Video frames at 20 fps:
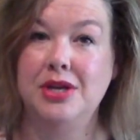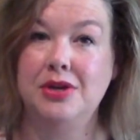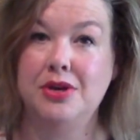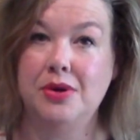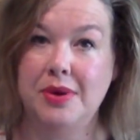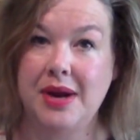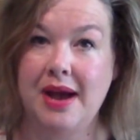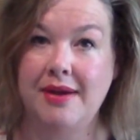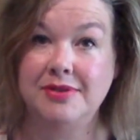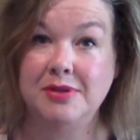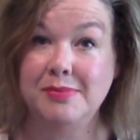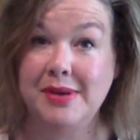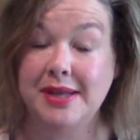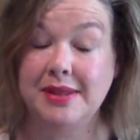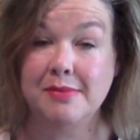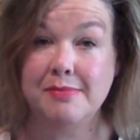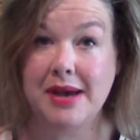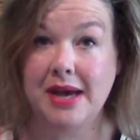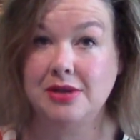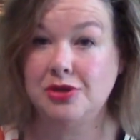You don't have to
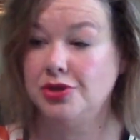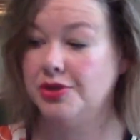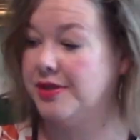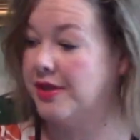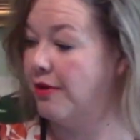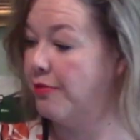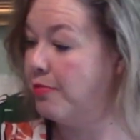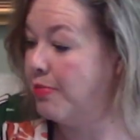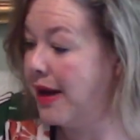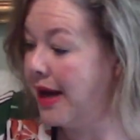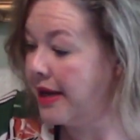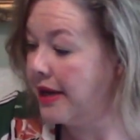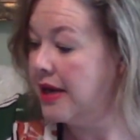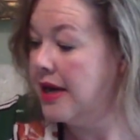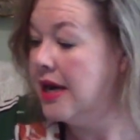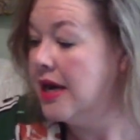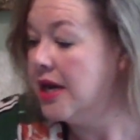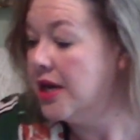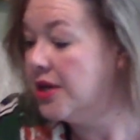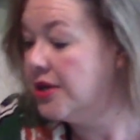make the bag yourself, but
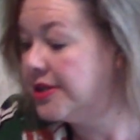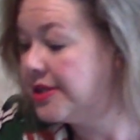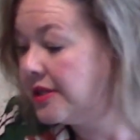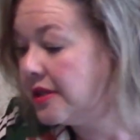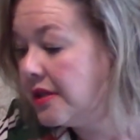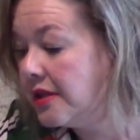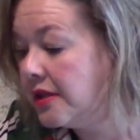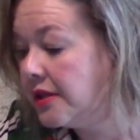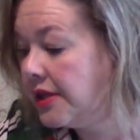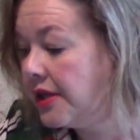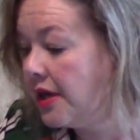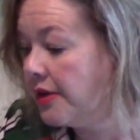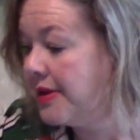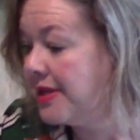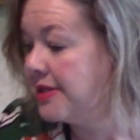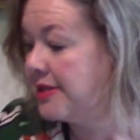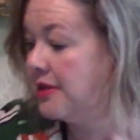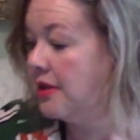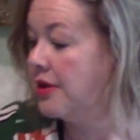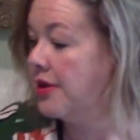you still,
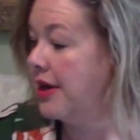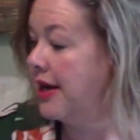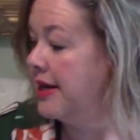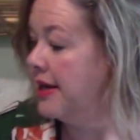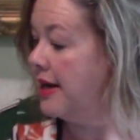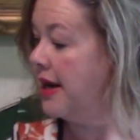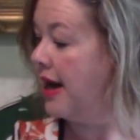it's still a good idea